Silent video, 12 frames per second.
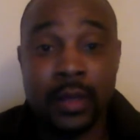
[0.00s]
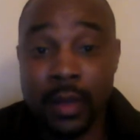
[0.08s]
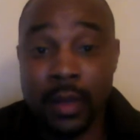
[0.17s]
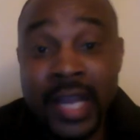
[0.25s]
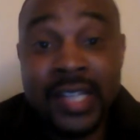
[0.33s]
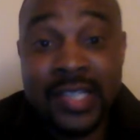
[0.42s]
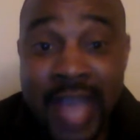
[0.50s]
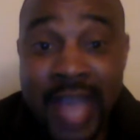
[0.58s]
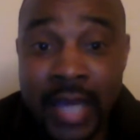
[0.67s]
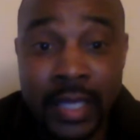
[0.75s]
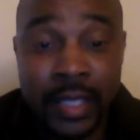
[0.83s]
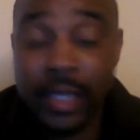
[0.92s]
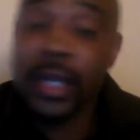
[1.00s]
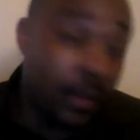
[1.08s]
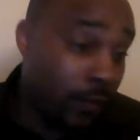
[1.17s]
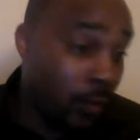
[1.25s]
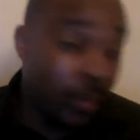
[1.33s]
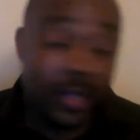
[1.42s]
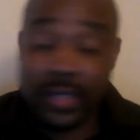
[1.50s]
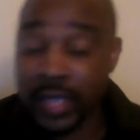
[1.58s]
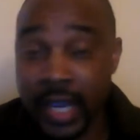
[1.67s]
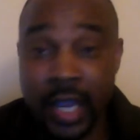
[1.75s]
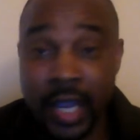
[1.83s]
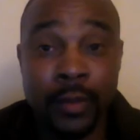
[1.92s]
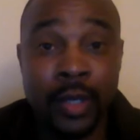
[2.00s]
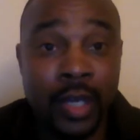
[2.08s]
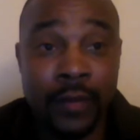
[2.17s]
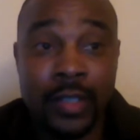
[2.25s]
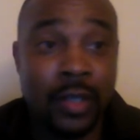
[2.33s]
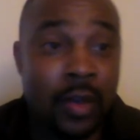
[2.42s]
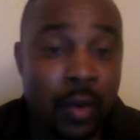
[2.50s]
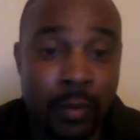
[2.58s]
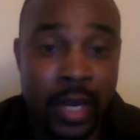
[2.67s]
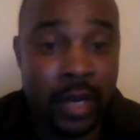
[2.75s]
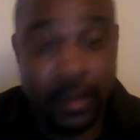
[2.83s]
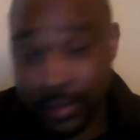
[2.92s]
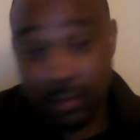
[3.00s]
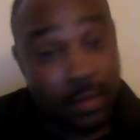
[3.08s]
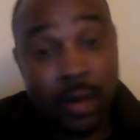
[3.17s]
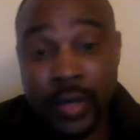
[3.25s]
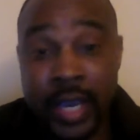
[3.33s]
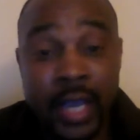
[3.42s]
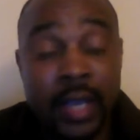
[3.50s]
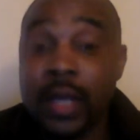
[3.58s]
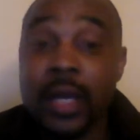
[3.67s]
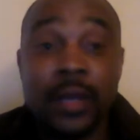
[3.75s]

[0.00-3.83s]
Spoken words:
I mean, that's solid. If you want to say, hey, I'm going to give it to Gobert, okay.